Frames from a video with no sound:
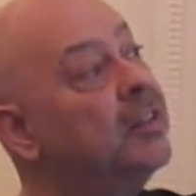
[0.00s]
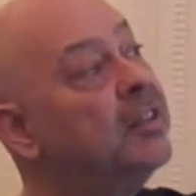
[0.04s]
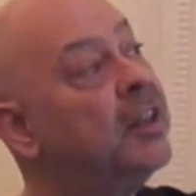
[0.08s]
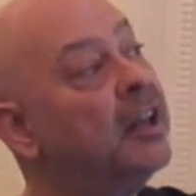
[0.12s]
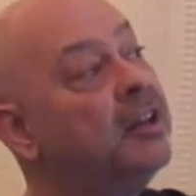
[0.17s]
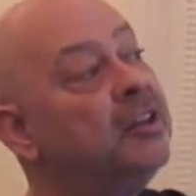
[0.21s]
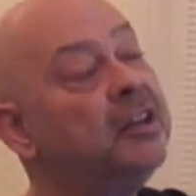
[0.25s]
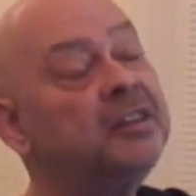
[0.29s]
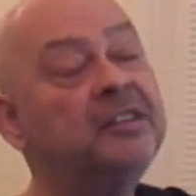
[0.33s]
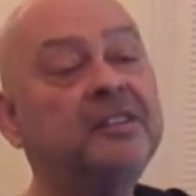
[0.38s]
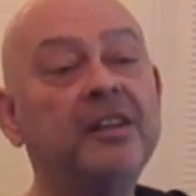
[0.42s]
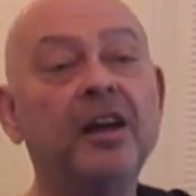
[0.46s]
they
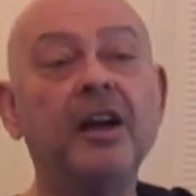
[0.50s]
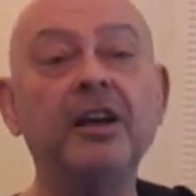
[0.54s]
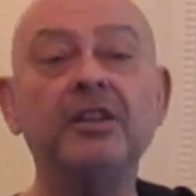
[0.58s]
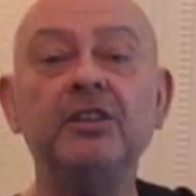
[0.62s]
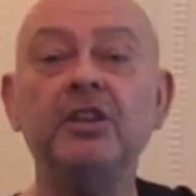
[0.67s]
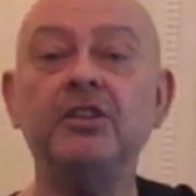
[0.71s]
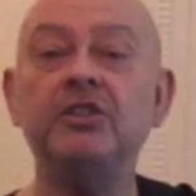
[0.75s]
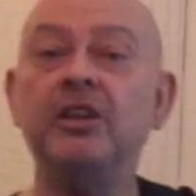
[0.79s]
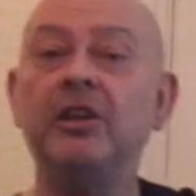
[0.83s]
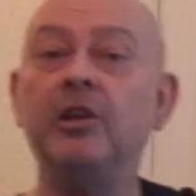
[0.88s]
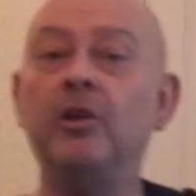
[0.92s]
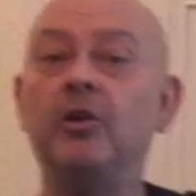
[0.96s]
decided
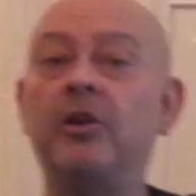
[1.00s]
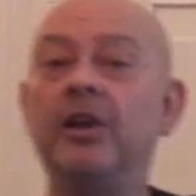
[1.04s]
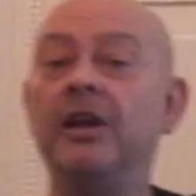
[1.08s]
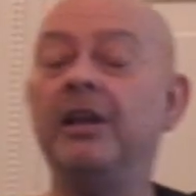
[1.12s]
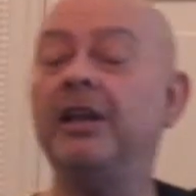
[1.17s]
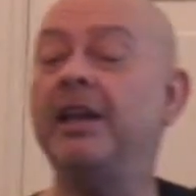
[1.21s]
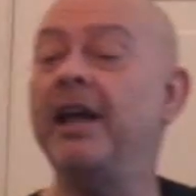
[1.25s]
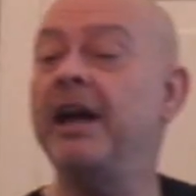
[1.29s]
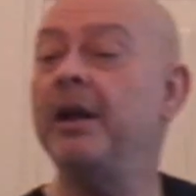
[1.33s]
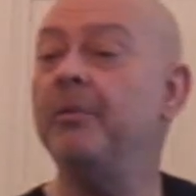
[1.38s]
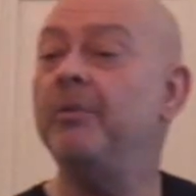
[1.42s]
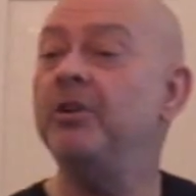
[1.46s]
to look at
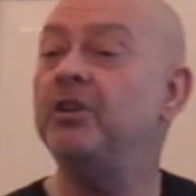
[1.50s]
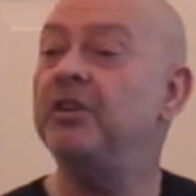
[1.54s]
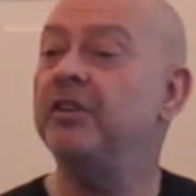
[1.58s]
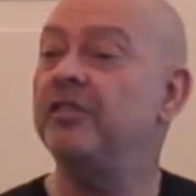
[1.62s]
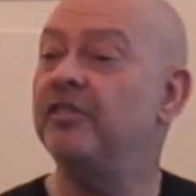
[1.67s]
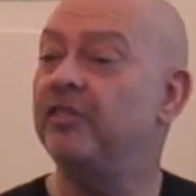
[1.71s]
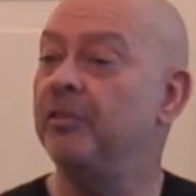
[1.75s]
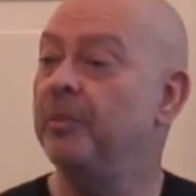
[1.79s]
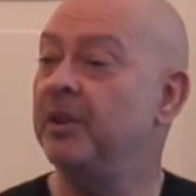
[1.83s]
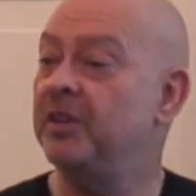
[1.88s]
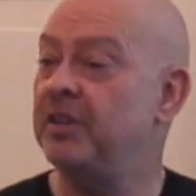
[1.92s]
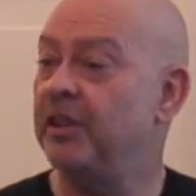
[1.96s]
languages
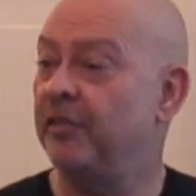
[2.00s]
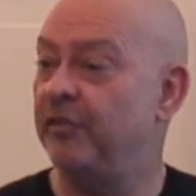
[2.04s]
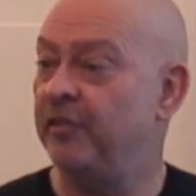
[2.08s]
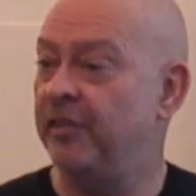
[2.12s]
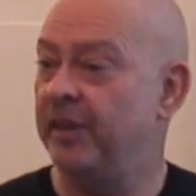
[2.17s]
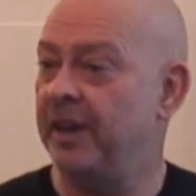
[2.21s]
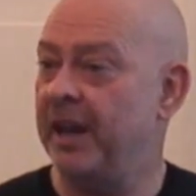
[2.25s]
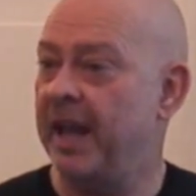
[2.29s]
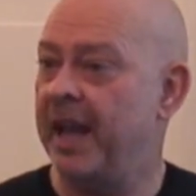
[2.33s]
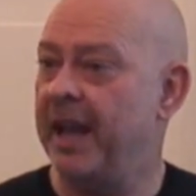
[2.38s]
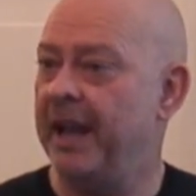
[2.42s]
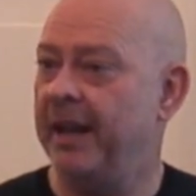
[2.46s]
from a
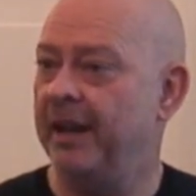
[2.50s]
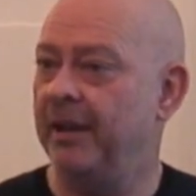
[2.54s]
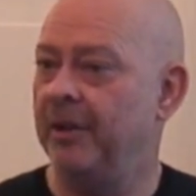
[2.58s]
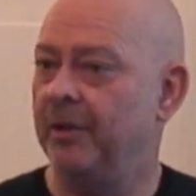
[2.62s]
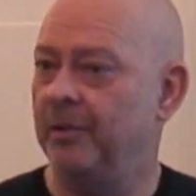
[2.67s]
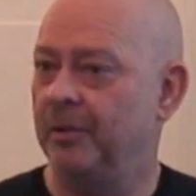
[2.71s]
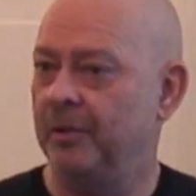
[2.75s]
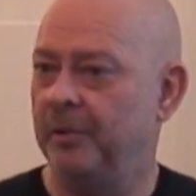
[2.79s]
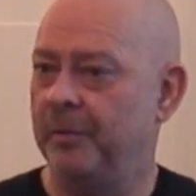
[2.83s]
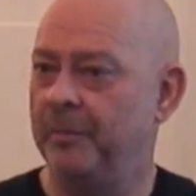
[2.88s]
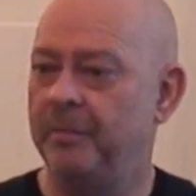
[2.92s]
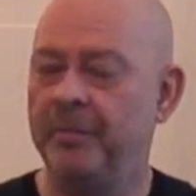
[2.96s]
different
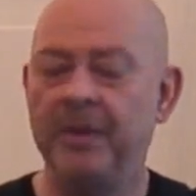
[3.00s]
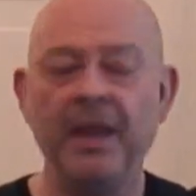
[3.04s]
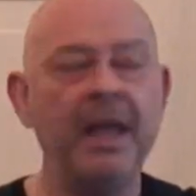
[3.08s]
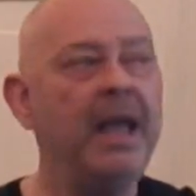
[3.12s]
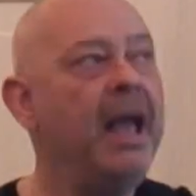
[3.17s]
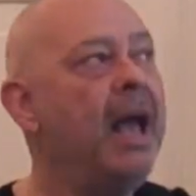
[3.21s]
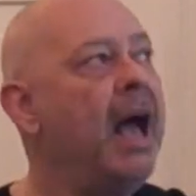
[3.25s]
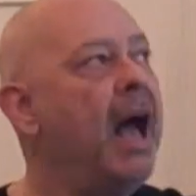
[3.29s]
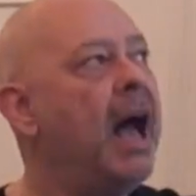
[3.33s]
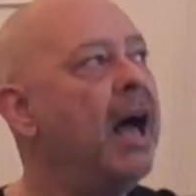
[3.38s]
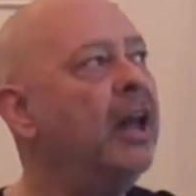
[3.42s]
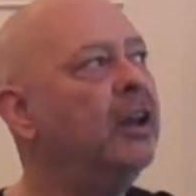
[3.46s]
angle
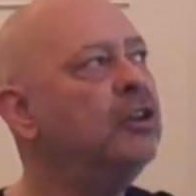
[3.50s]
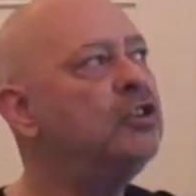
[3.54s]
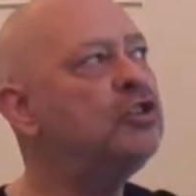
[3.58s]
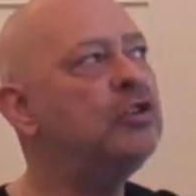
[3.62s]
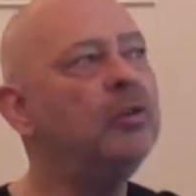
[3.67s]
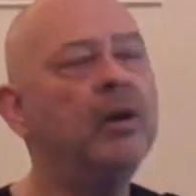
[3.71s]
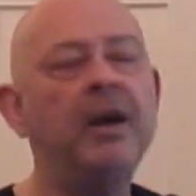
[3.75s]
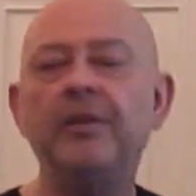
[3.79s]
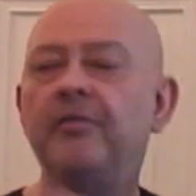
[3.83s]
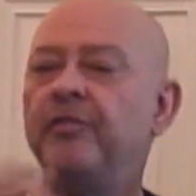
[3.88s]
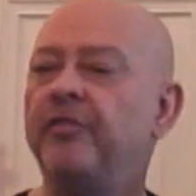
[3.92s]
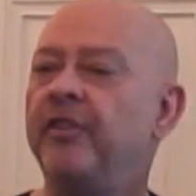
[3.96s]
and
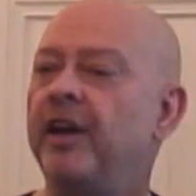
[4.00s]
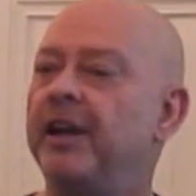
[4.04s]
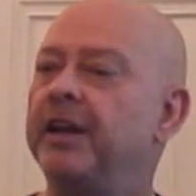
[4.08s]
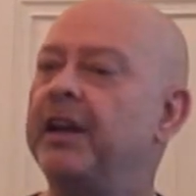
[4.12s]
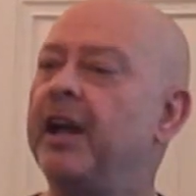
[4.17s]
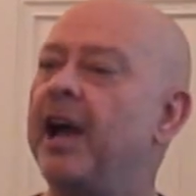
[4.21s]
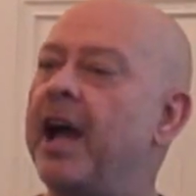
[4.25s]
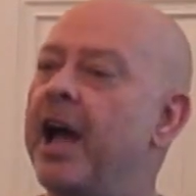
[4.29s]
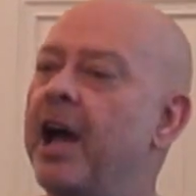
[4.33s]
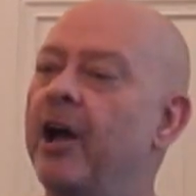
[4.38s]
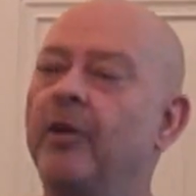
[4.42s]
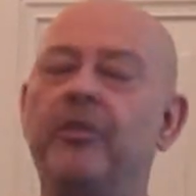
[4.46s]
try and find
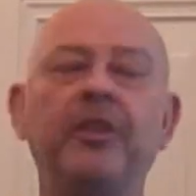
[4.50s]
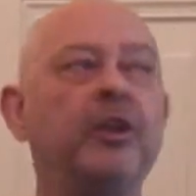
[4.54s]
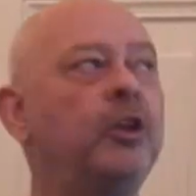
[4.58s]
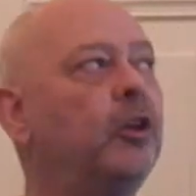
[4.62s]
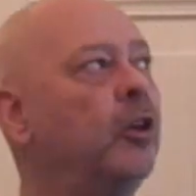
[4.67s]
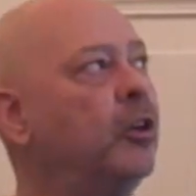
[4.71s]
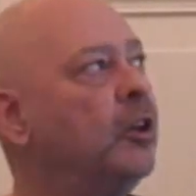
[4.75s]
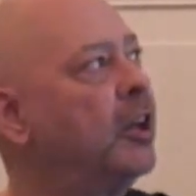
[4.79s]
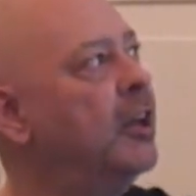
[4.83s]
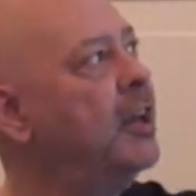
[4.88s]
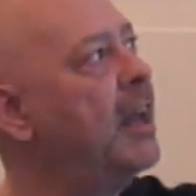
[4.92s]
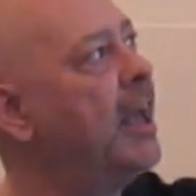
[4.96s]
out how they
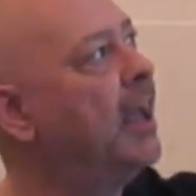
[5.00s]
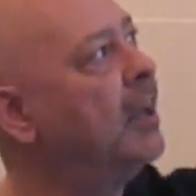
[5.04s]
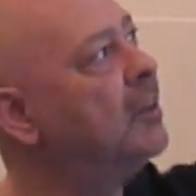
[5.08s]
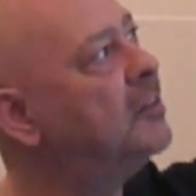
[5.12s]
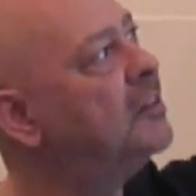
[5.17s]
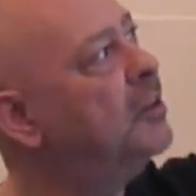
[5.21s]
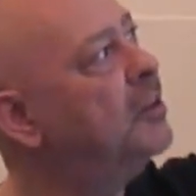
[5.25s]
could connect. So